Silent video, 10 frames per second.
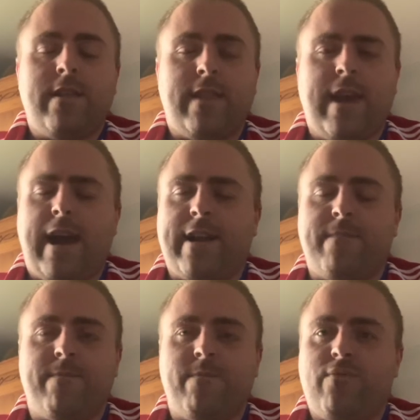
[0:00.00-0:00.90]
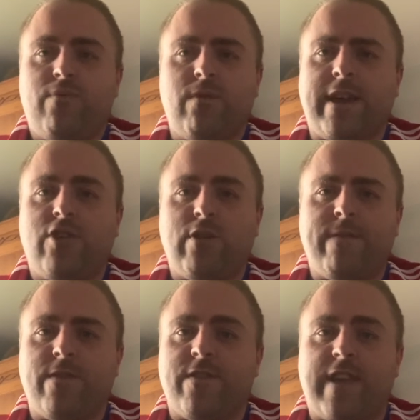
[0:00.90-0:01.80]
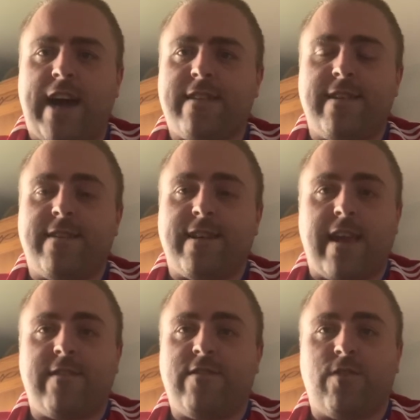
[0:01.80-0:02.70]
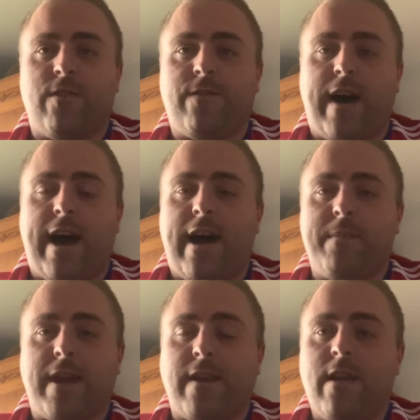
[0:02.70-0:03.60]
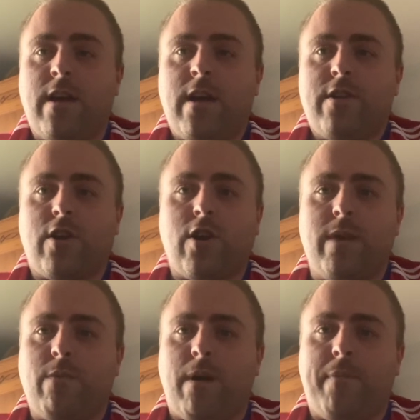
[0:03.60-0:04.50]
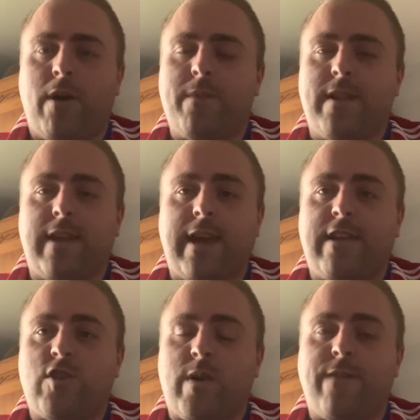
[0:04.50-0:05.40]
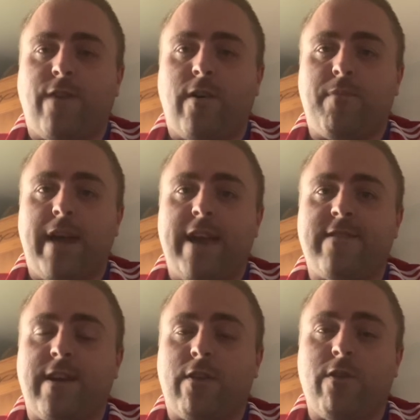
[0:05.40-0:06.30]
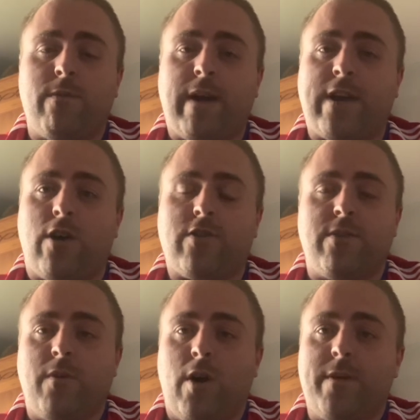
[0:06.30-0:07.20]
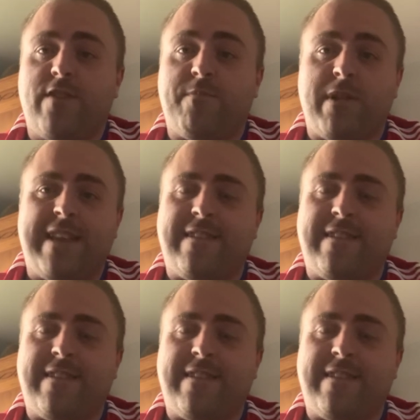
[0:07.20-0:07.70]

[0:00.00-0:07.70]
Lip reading: they had a pretty dreadful start to the season so far. I mean, they're currently rock bottom in the league in 24th place. Their current record at the moment is played